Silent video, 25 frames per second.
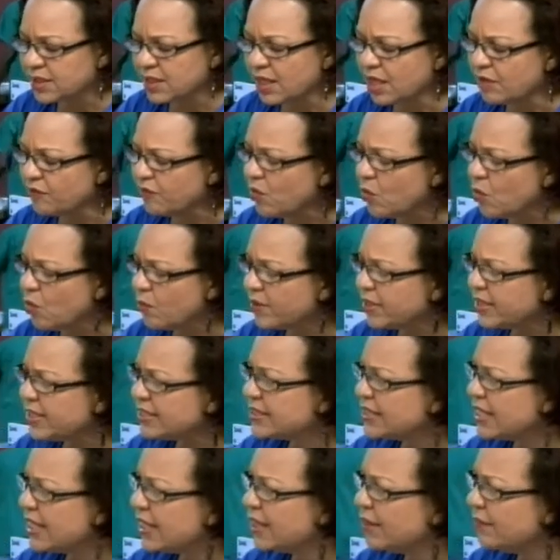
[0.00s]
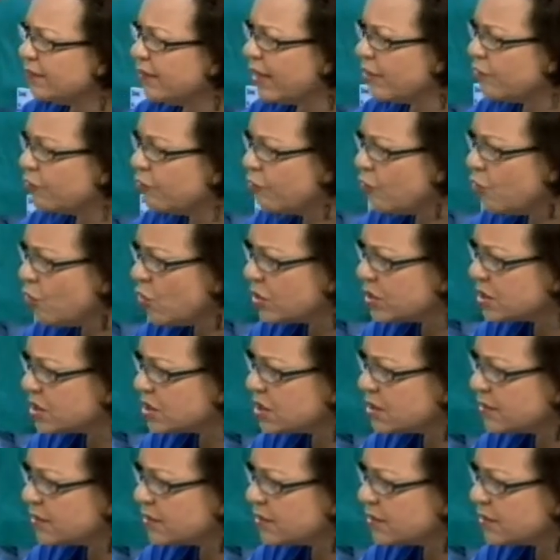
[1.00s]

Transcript: if a woman is taken by force,